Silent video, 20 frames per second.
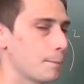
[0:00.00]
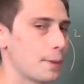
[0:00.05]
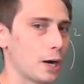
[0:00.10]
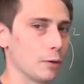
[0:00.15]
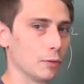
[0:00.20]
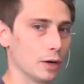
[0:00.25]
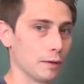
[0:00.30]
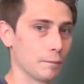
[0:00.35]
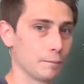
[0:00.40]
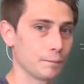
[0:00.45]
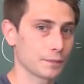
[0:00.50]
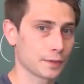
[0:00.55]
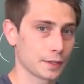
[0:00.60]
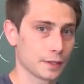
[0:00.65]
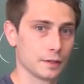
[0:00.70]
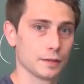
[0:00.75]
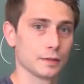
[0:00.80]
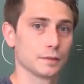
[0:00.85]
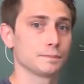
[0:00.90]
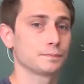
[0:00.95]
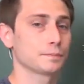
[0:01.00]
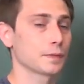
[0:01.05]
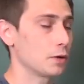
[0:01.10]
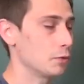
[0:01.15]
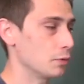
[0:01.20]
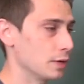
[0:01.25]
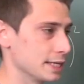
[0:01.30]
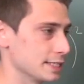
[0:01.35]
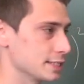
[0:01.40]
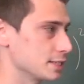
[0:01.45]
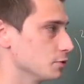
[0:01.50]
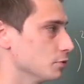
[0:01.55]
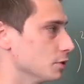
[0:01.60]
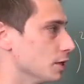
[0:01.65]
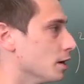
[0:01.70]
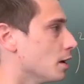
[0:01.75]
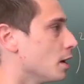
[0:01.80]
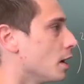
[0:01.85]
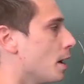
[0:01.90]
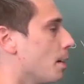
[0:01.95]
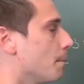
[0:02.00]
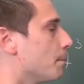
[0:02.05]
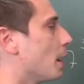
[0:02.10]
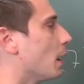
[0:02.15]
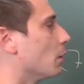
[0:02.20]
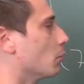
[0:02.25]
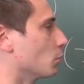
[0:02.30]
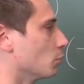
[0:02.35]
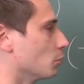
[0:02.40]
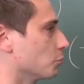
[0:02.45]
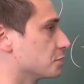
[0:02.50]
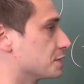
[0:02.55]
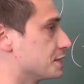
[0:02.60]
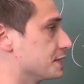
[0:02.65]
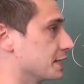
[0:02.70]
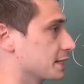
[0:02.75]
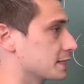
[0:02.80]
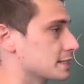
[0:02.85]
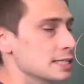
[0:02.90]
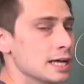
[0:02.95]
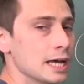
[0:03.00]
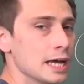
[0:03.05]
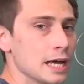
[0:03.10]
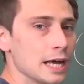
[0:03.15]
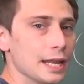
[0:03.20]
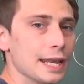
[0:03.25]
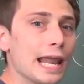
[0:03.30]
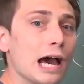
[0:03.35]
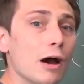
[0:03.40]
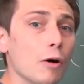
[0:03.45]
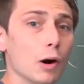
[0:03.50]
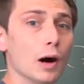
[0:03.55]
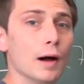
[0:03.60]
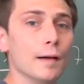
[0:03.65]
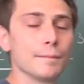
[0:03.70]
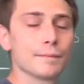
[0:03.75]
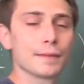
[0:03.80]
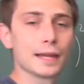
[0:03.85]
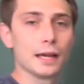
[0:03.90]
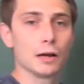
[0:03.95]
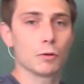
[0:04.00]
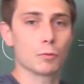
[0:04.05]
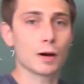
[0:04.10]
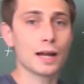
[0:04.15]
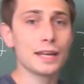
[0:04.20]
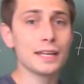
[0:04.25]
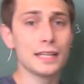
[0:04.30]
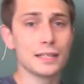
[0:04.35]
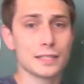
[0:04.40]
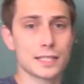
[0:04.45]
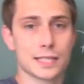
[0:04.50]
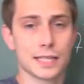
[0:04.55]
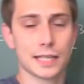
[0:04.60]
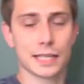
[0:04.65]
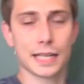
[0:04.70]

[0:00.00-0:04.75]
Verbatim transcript: power raised to the power of six. Now, once